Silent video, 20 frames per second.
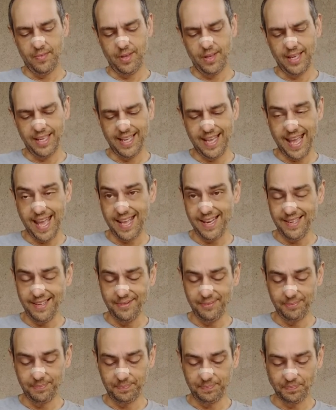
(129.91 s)
Again?
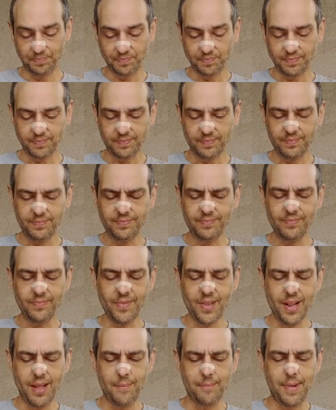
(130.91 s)

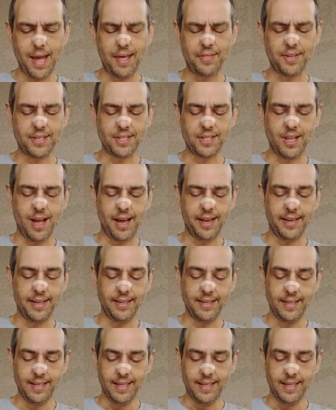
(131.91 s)
Mathis nodded.